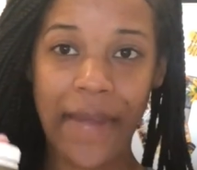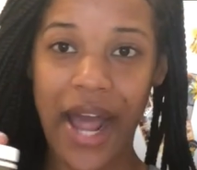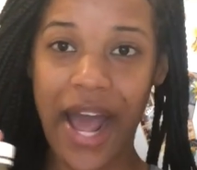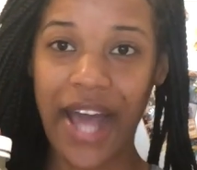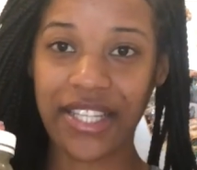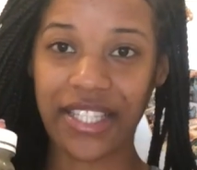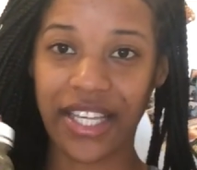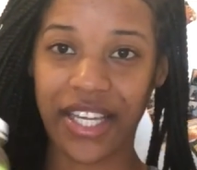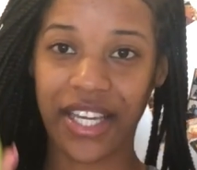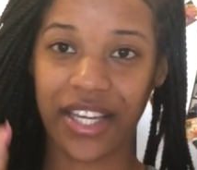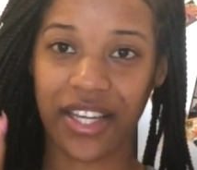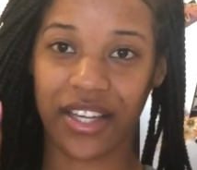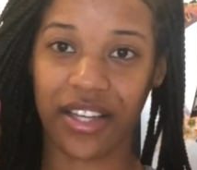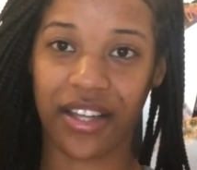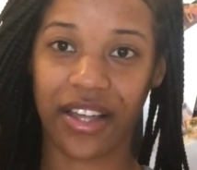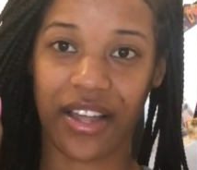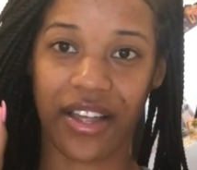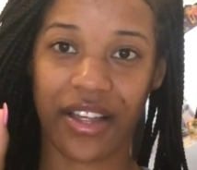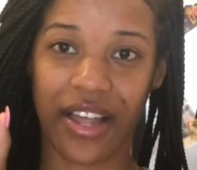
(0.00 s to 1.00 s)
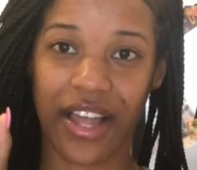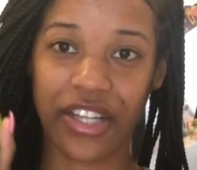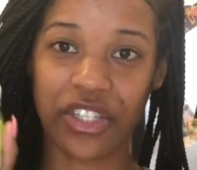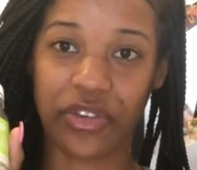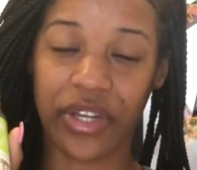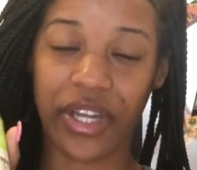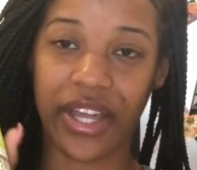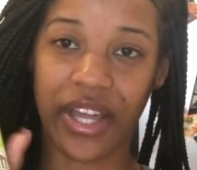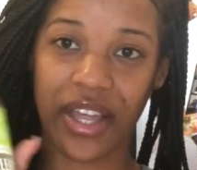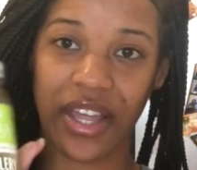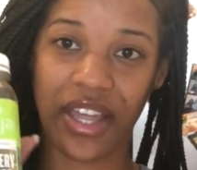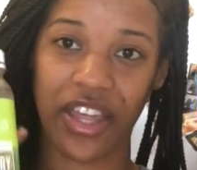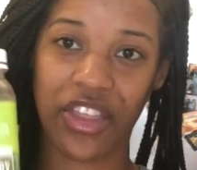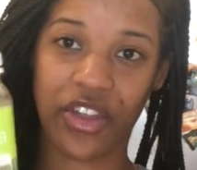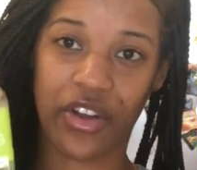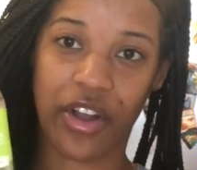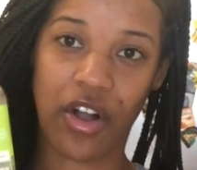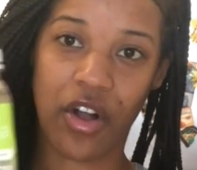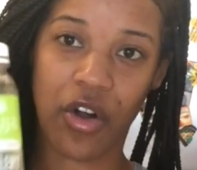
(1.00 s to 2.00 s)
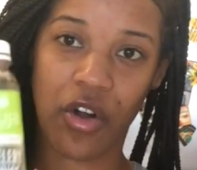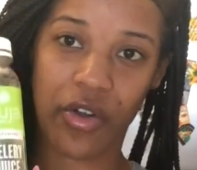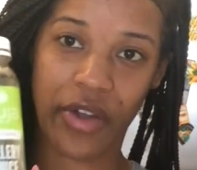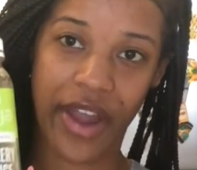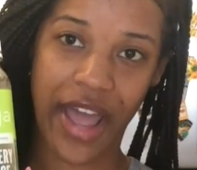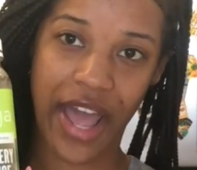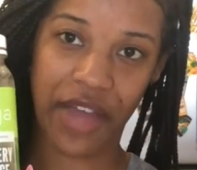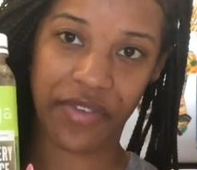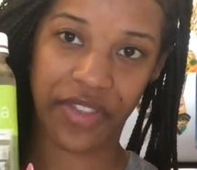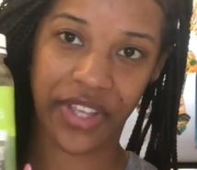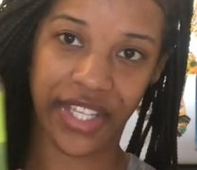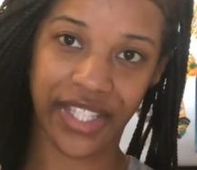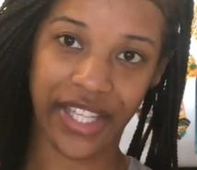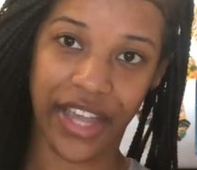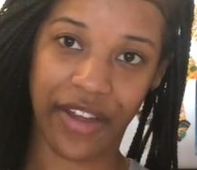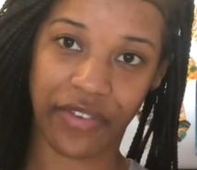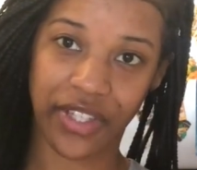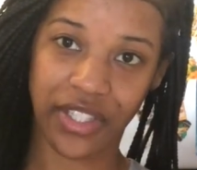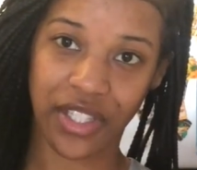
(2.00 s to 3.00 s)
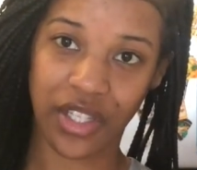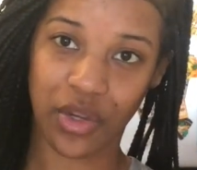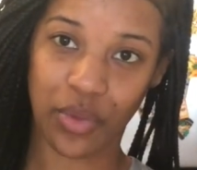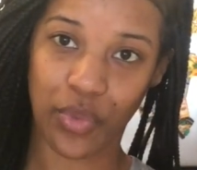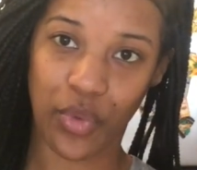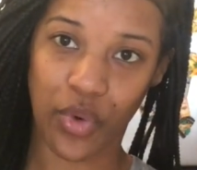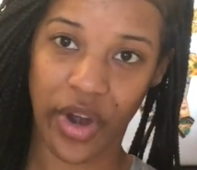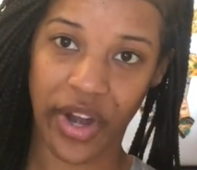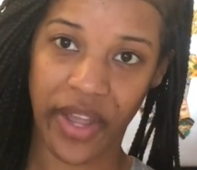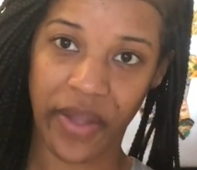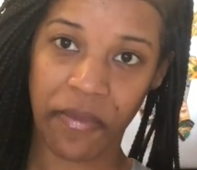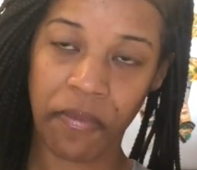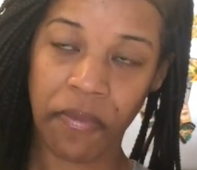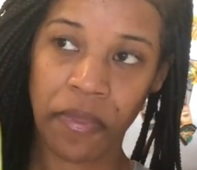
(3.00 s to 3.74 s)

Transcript: I drink either a whole or half of these every single morning